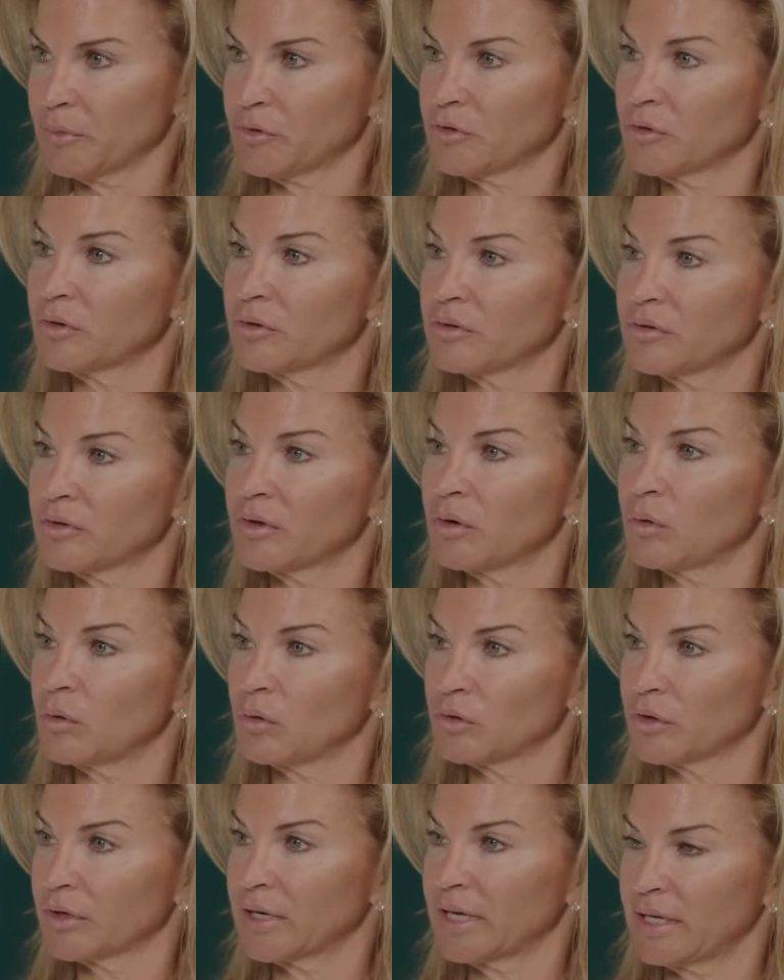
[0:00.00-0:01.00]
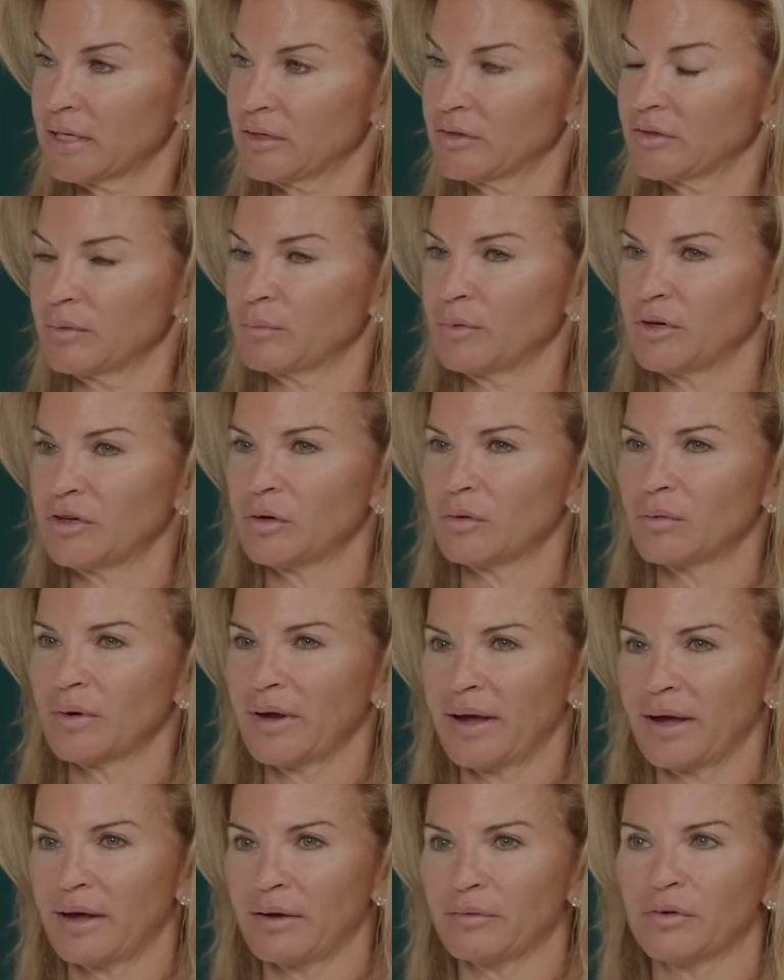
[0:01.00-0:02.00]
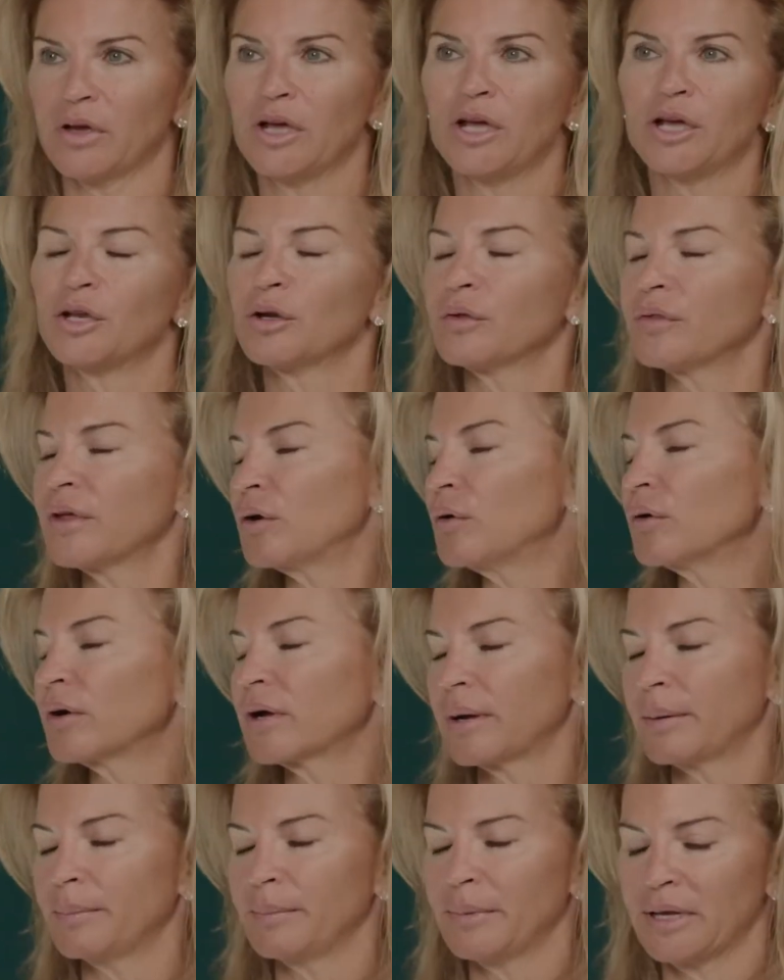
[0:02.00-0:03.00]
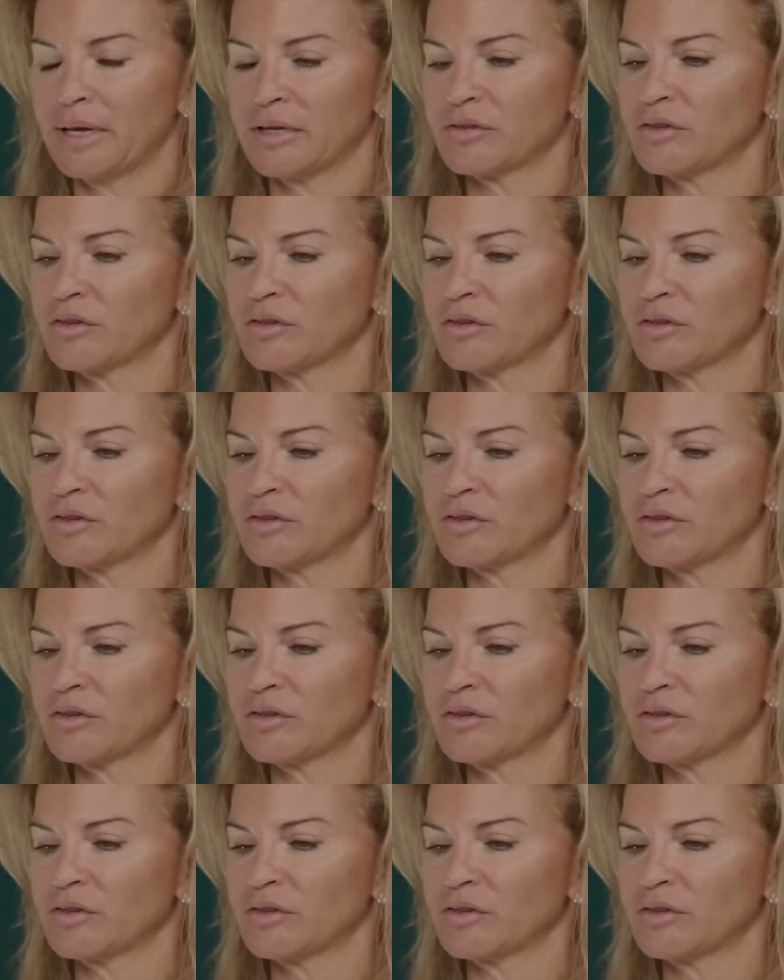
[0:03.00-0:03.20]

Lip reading: So it's the older kids, and we don't have, they don't come in.